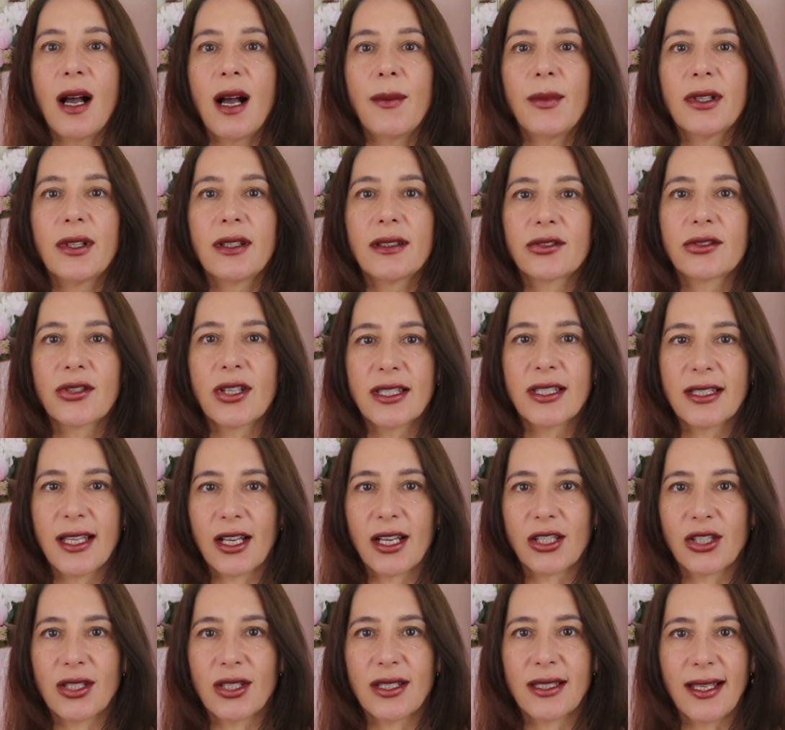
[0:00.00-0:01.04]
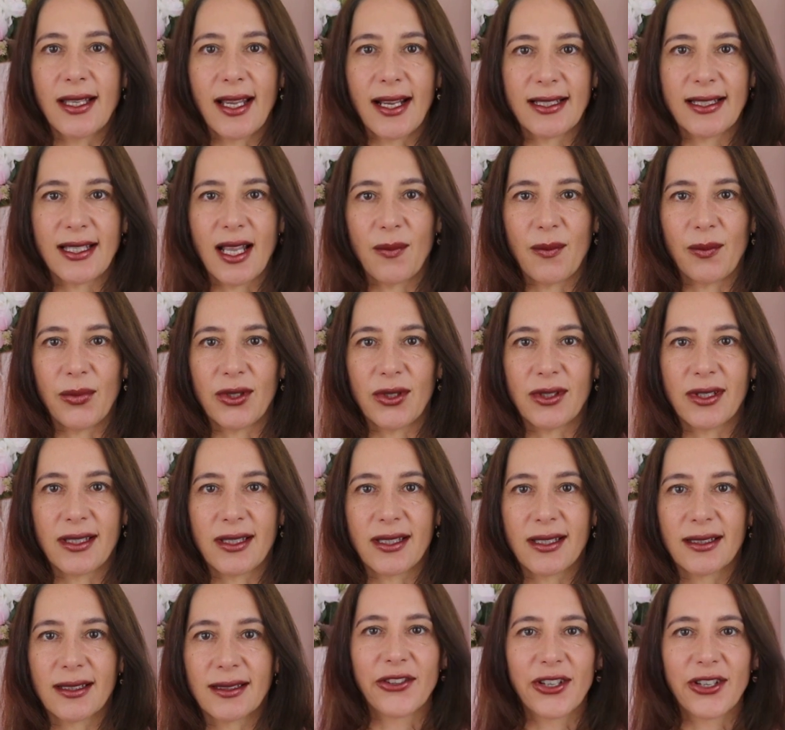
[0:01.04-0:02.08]
common transactions examples.
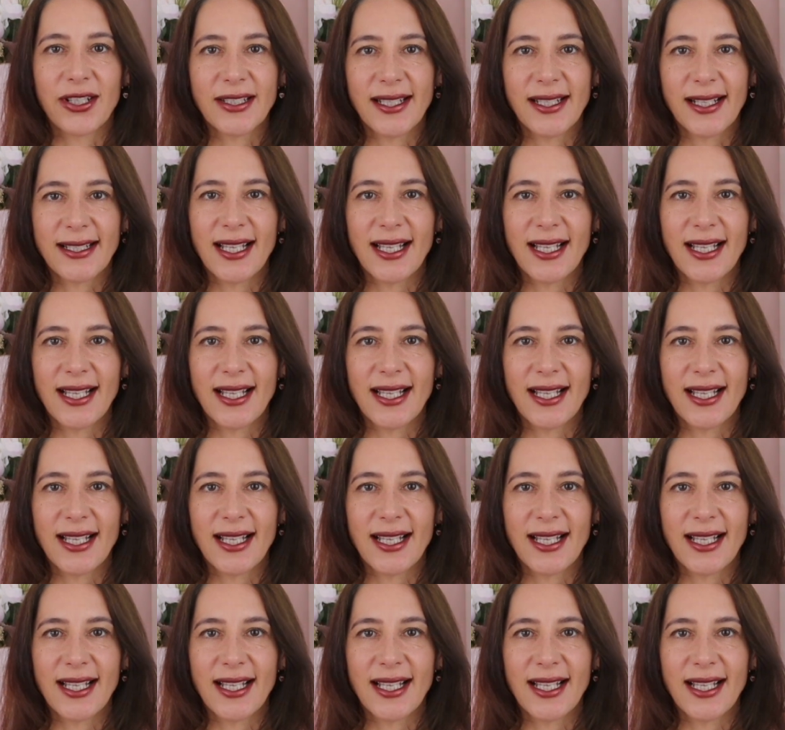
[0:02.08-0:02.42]
First